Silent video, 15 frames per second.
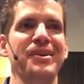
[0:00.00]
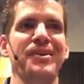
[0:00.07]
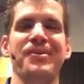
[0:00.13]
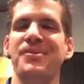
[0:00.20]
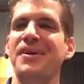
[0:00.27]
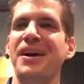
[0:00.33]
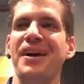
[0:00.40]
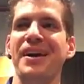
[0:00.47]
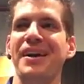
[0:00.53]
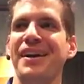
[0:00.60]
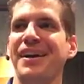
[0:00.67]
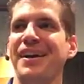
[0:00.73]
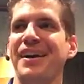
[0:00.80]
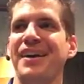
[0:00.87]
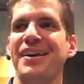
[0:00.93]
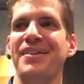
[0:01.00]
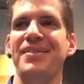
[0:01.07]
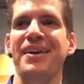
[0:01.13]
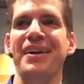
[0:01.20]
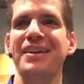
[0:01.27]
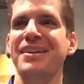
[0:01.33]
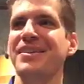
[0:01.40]
why? Why
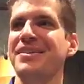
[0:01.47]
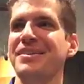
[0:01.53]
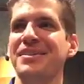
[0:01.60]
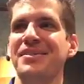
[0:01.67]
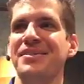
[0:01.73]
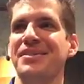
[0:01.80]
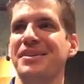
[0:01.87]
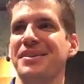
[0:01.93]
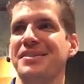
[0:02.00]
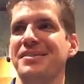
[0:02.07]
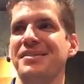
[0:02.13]
are you going through this?